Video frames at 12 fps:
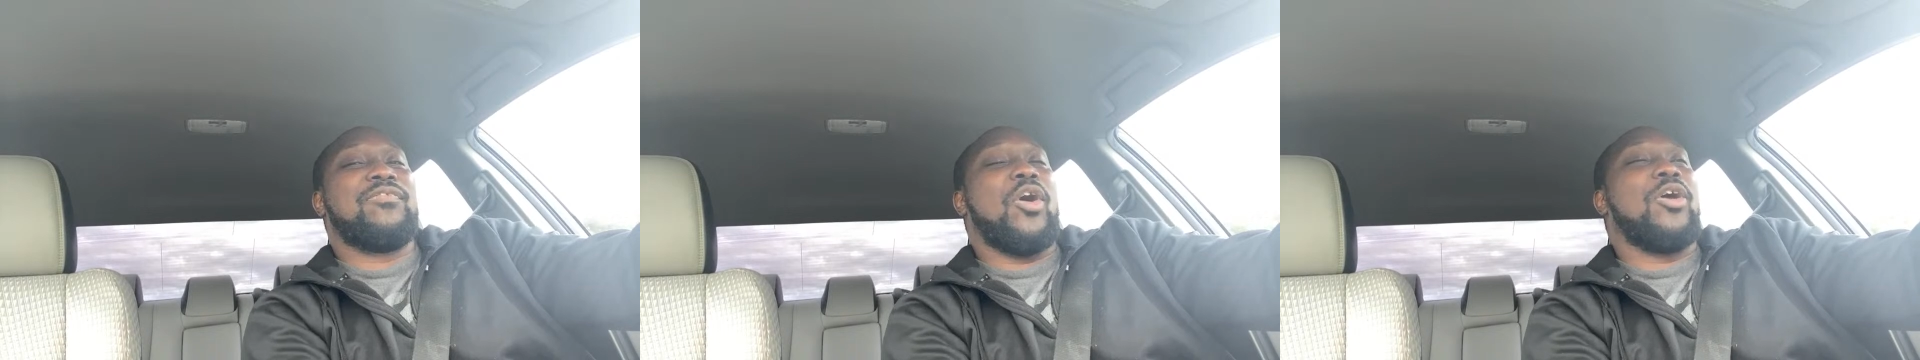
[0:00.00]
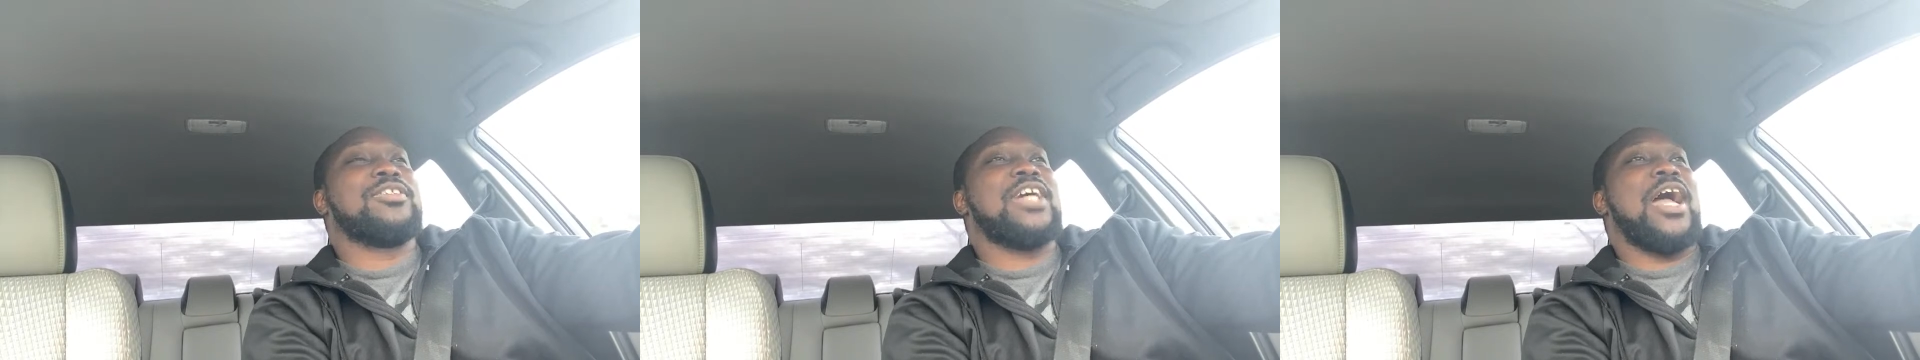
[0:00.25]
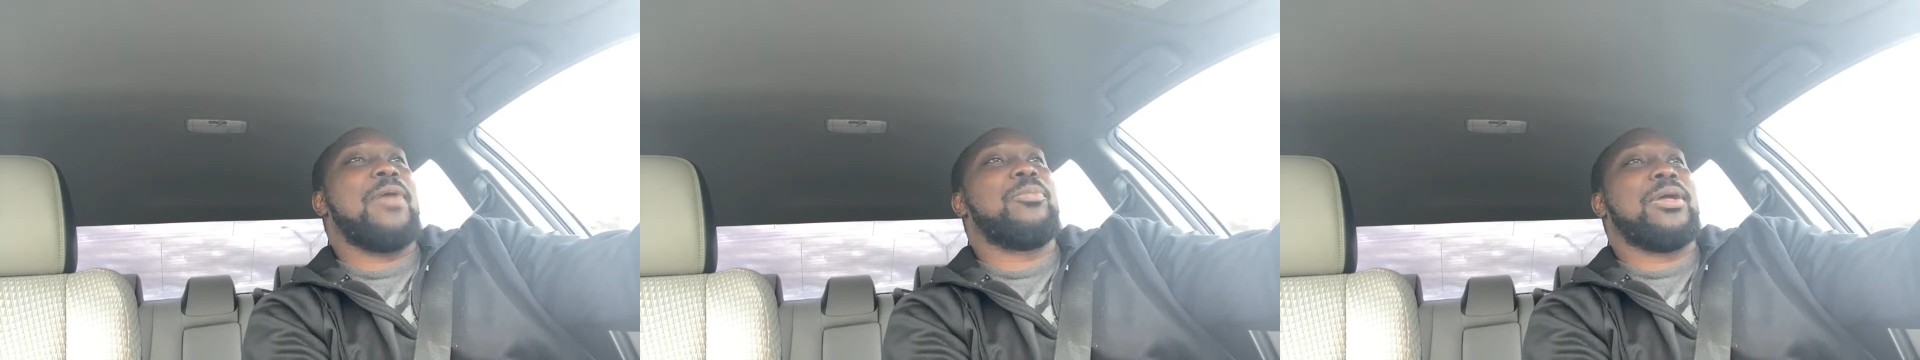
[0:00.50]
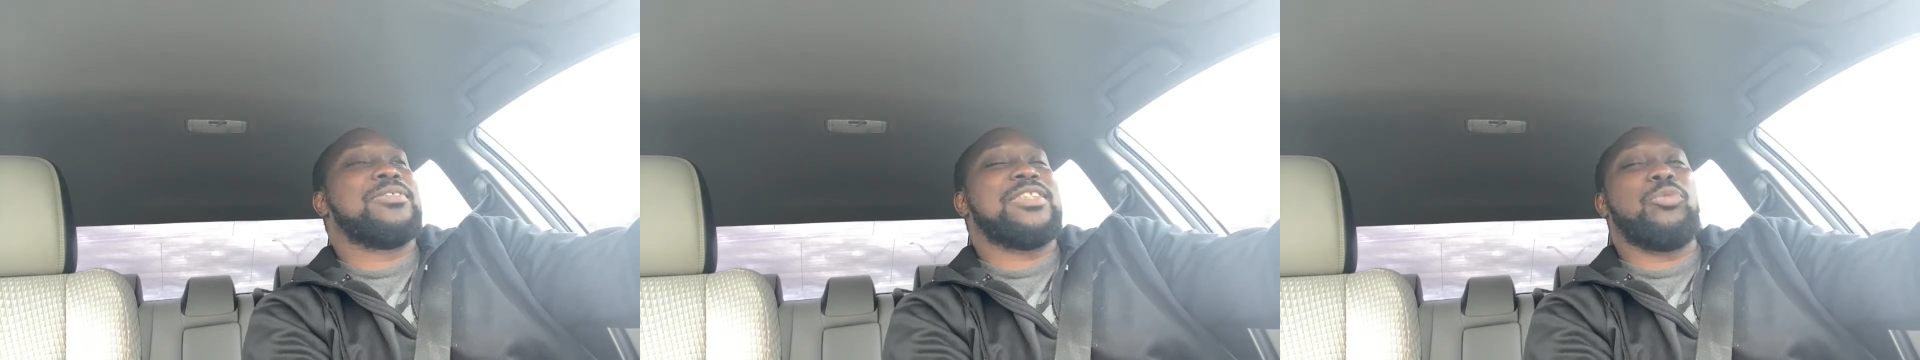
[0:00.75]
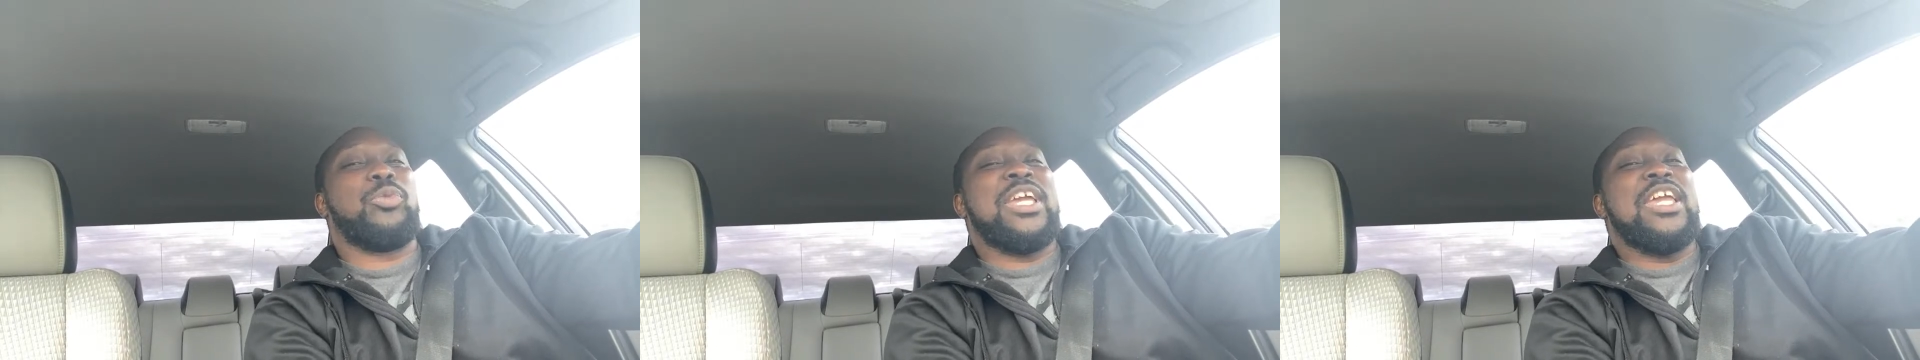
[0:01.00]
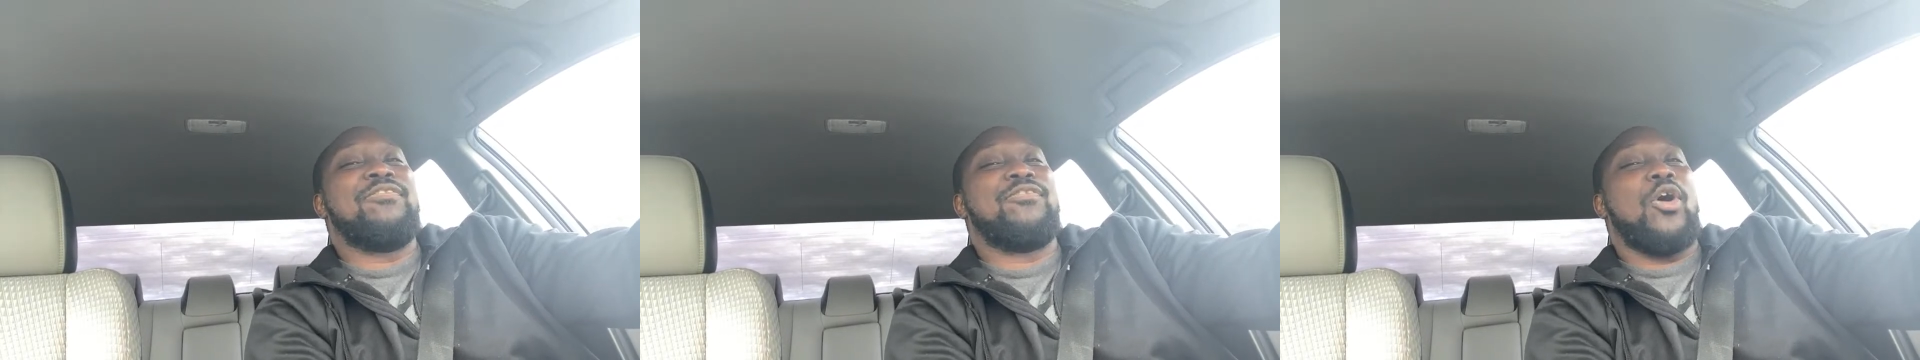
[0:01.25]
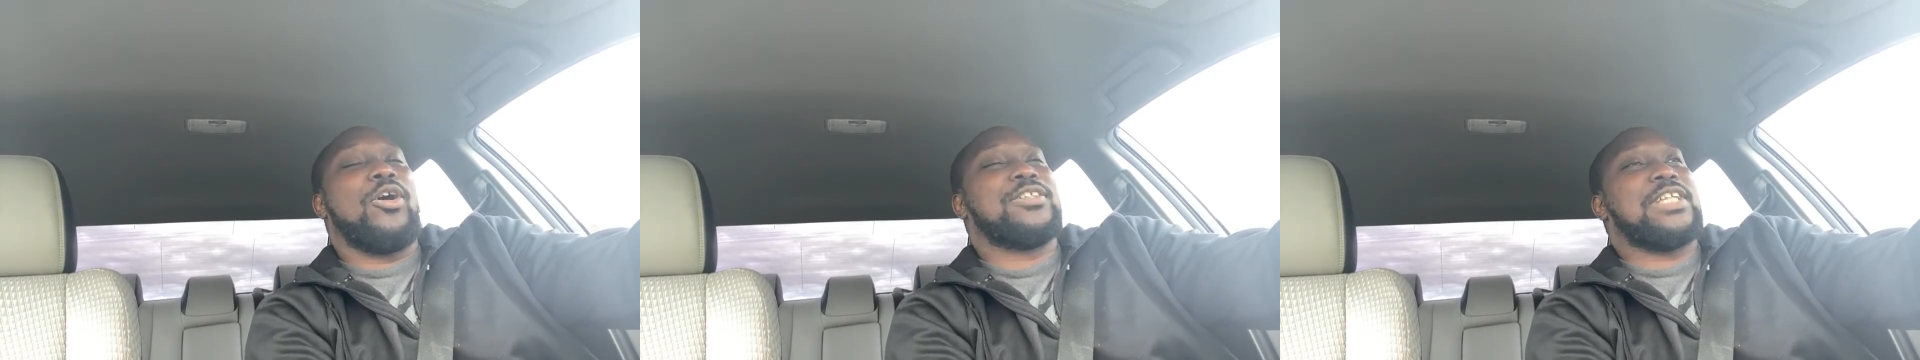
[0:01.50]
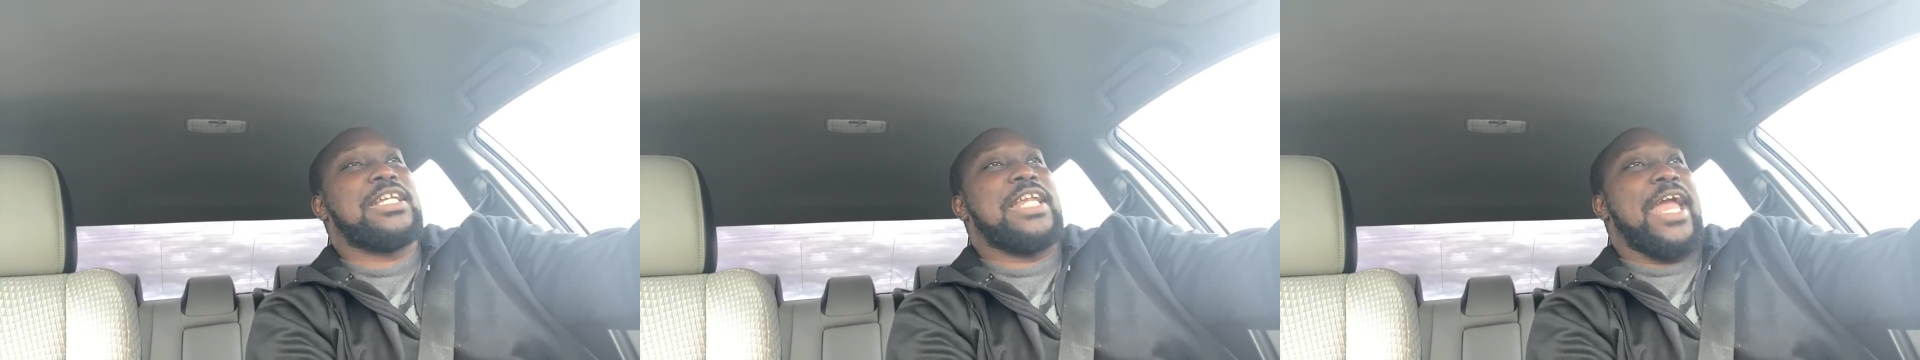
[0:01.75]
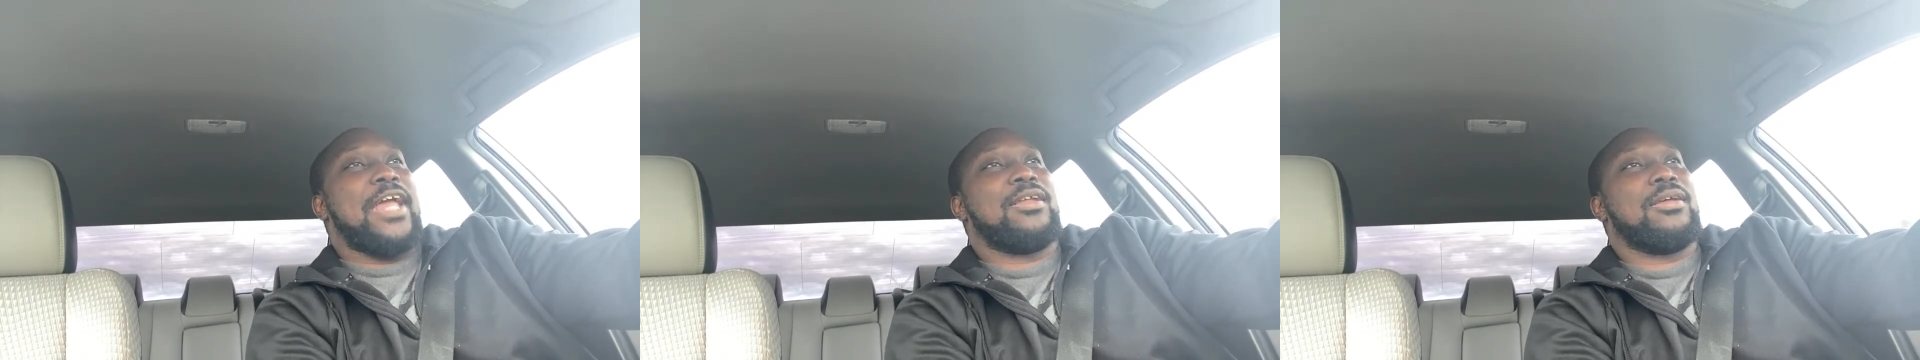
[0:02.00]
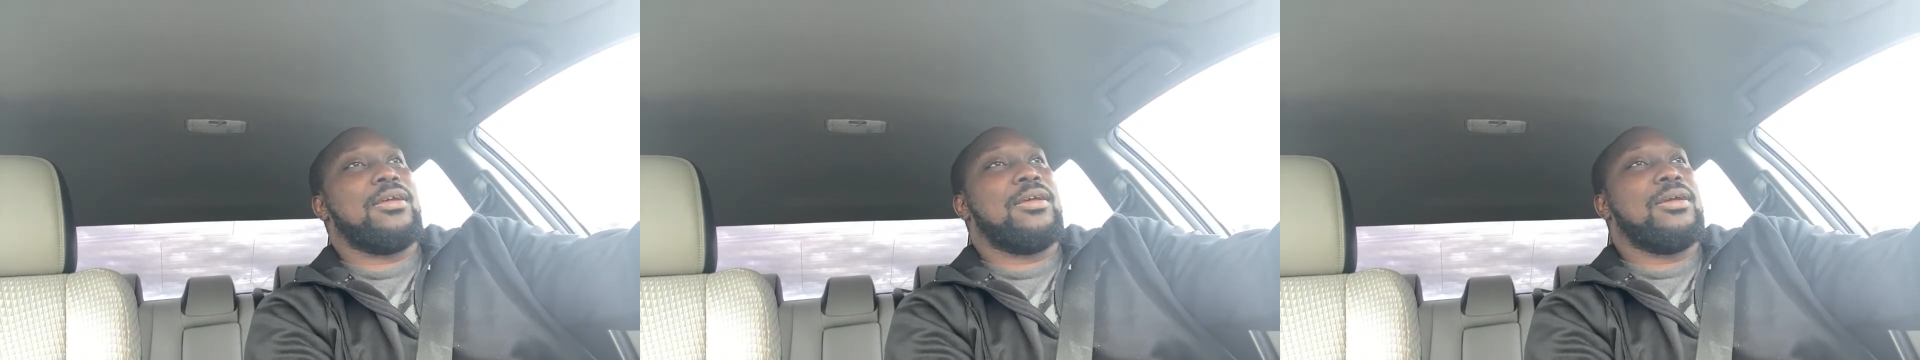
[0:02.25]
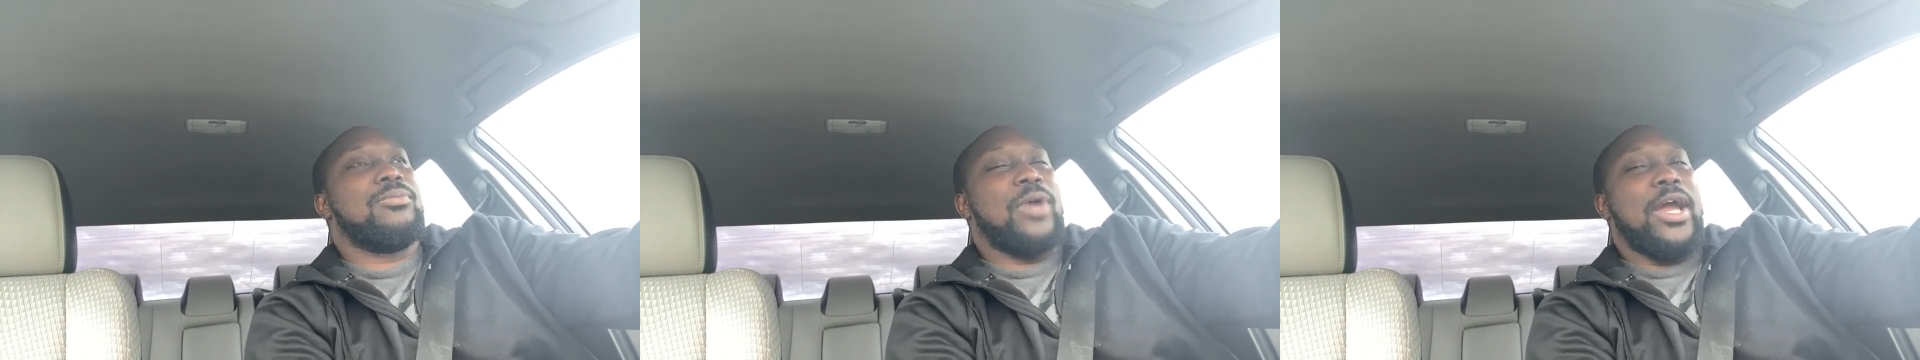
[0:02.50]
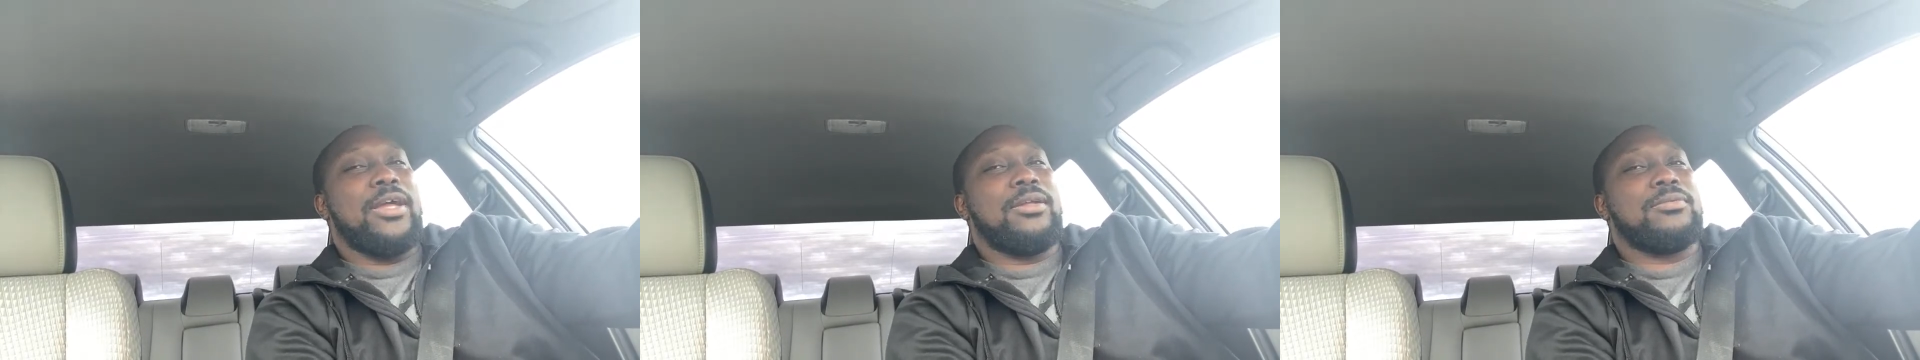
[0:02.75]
all time, and see where he falls in at, right?